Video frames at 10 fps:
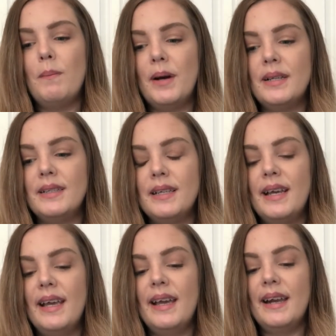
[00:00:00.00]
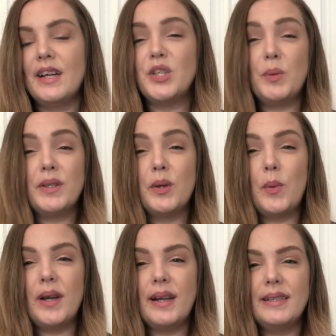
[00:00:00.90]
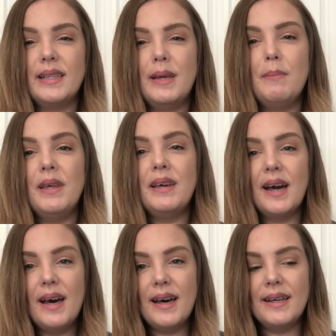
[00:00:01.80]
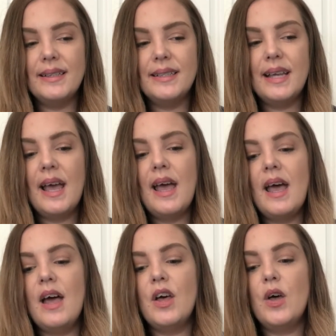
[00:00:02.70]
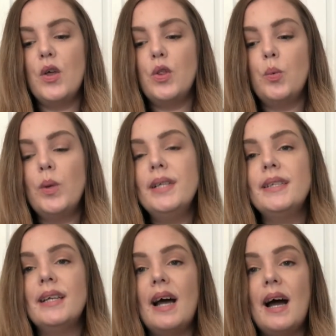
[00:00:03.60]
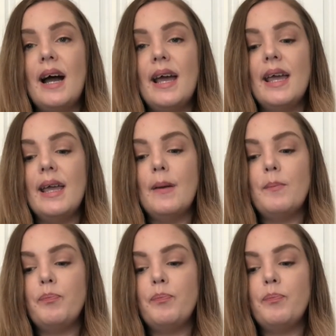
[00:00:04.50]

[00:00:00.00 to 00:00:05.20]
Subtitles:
but it actually works out quite nicely, because the reason I